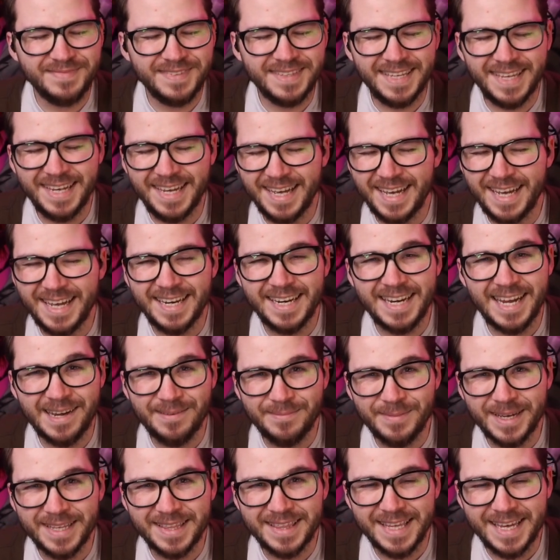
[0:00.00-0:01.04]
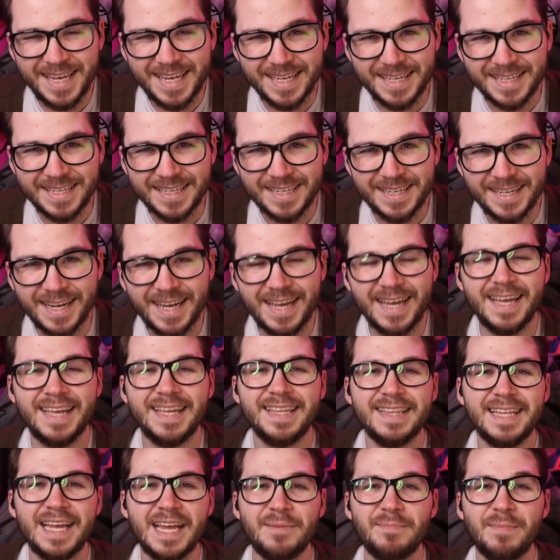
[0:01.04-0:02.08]
eh, not my thing.
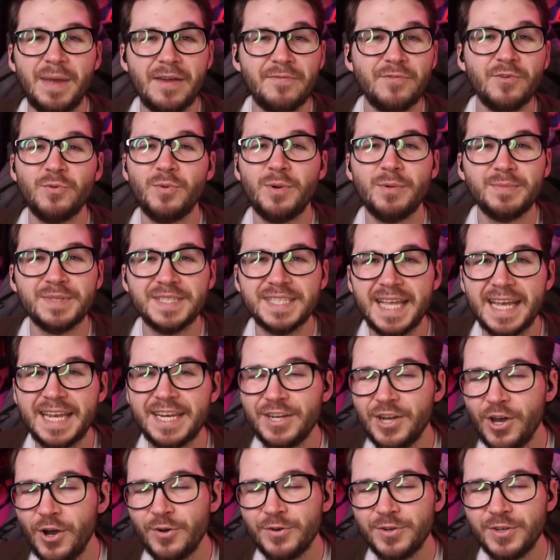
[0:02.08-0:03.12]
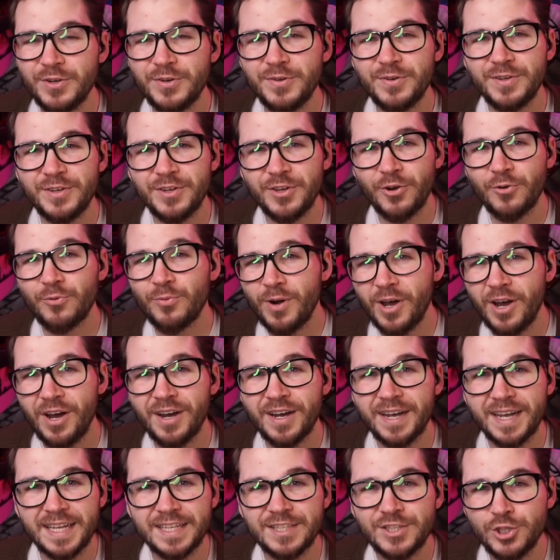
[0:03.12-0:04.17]
And then everyone was like, no, dude, you're
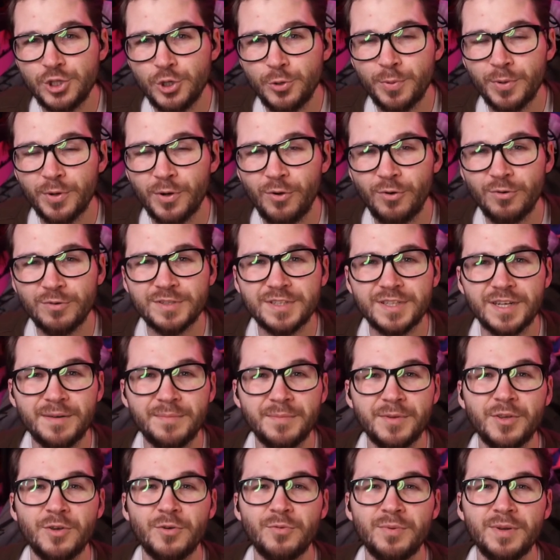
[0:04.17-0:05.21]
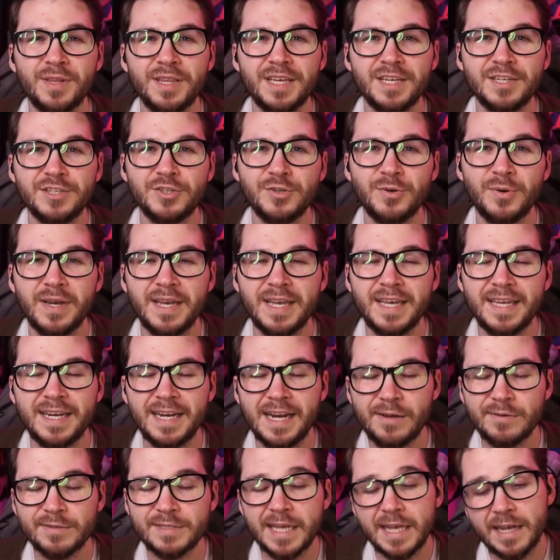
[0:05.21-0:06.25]
wrong. It's super wholesome. You'll really enjoy it. And
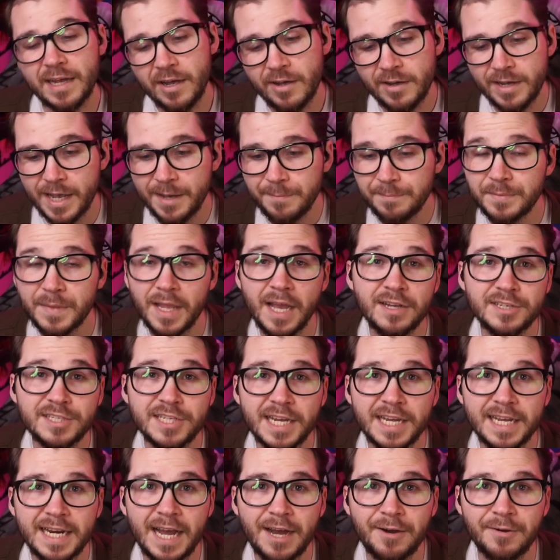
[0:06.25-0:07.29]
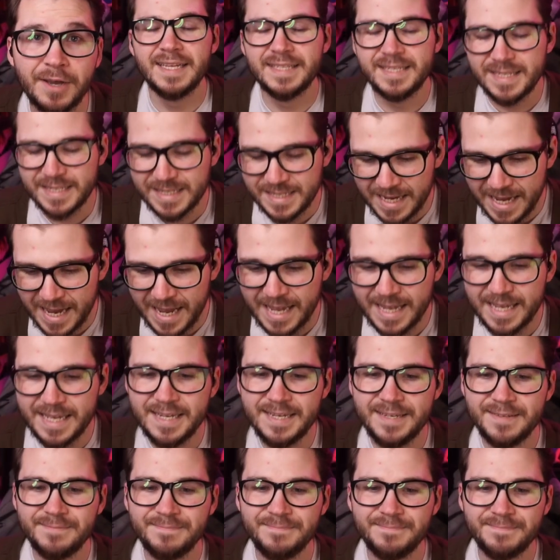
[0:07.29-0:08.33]
I was like, okay, I'll check it out. And today
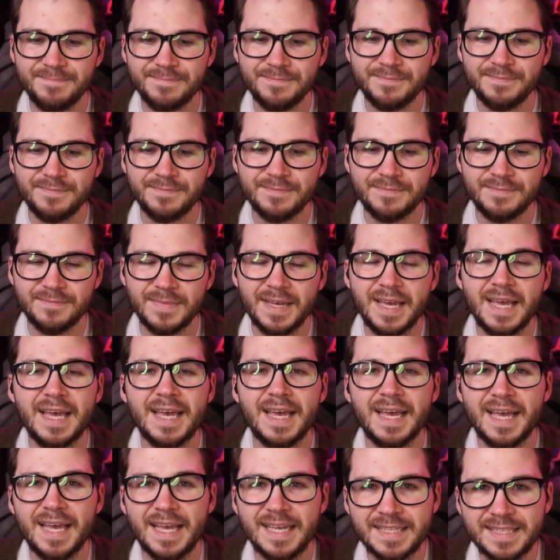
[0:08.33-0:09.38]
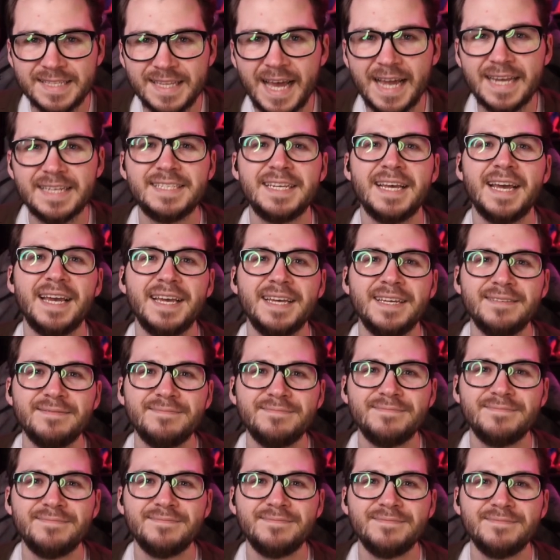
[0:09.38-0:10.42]
is that day.
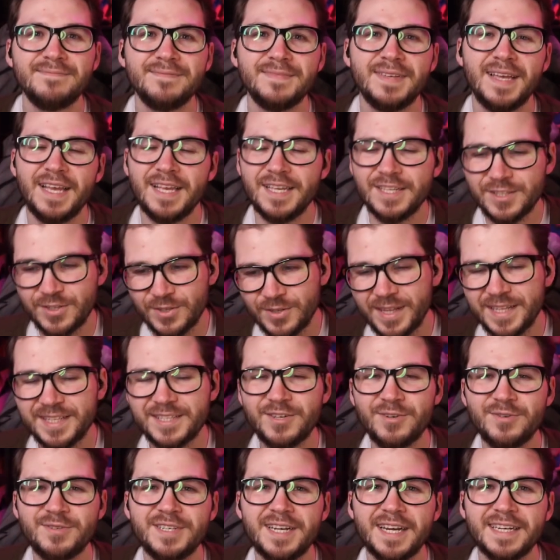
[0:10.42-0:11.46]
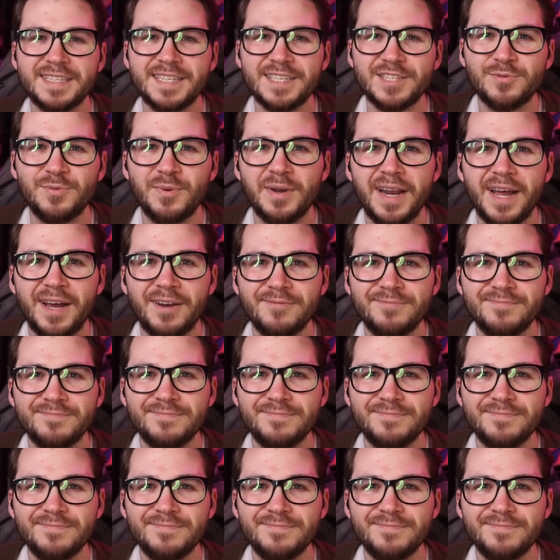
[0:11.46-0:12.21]
So let's go check this one out.